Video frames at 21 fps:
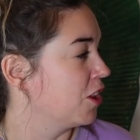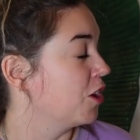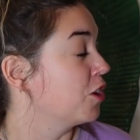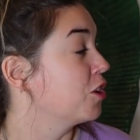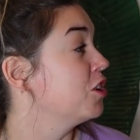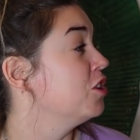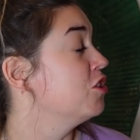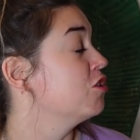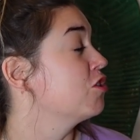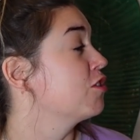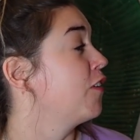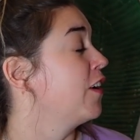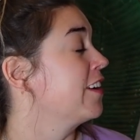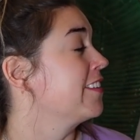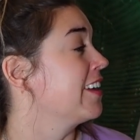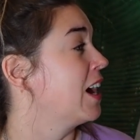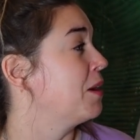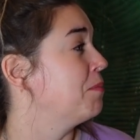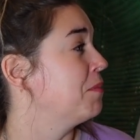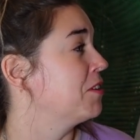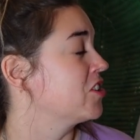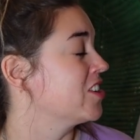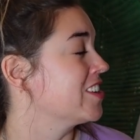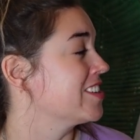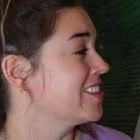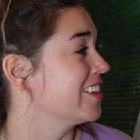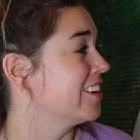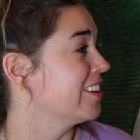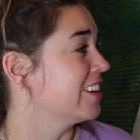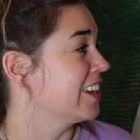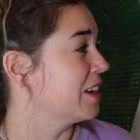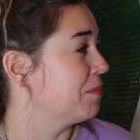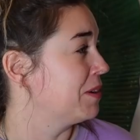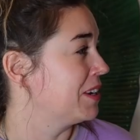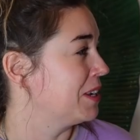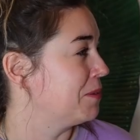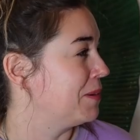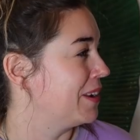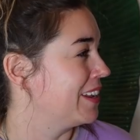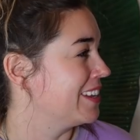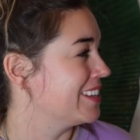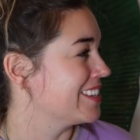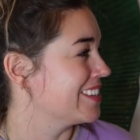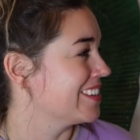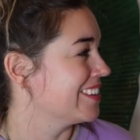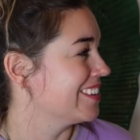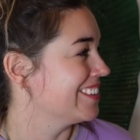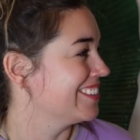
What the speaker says: No, can you just find out how much it is and go and get money, please?